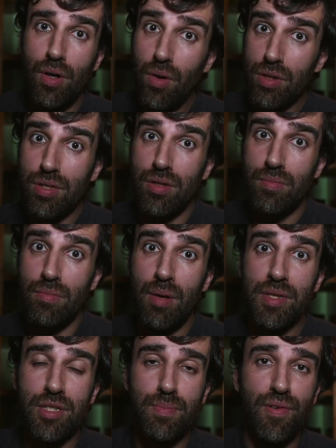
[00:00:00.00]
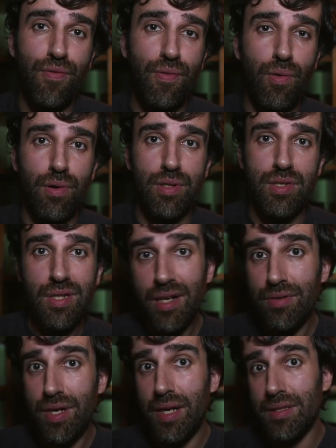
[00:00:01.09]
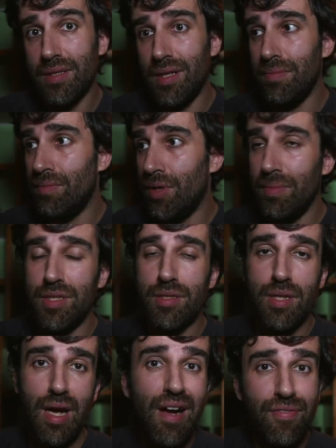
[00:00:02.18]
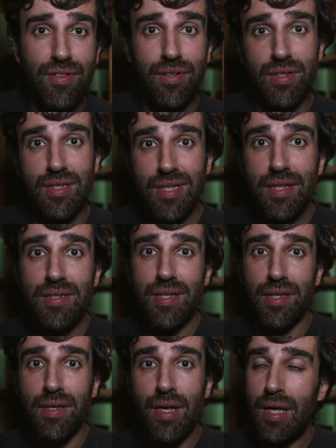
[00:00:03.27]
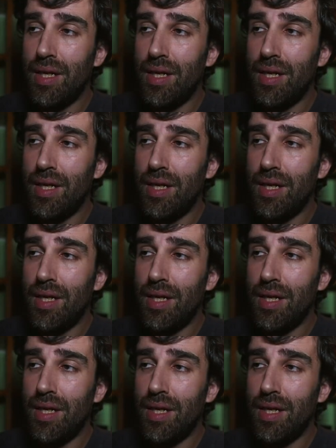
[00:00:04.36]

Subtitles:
Also, moments before sunrise and moments after sunset,